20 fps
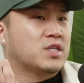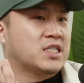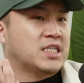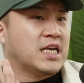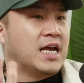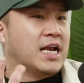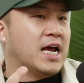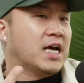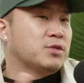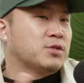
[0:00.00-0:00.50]

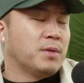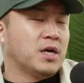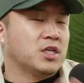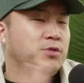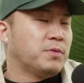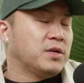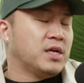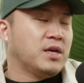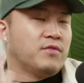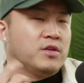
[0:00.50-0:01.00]
see it as much,
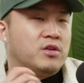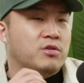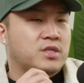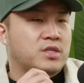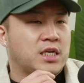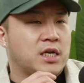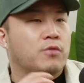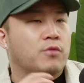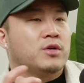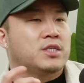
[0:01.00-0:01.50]
but even you
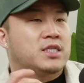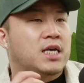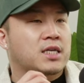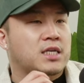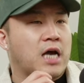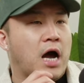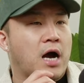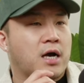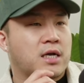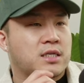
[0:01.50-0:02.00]
see it with
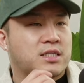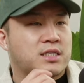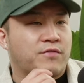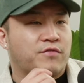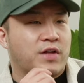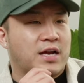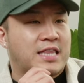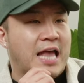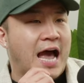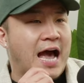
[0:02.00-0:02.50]
TikTok and stuff
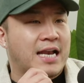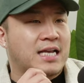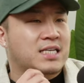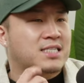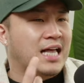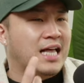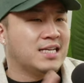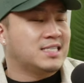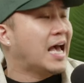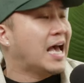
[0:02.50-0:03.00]
like that, is
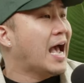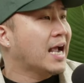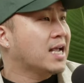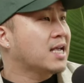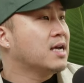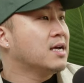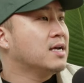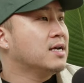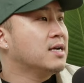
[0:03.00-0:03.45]
like tech.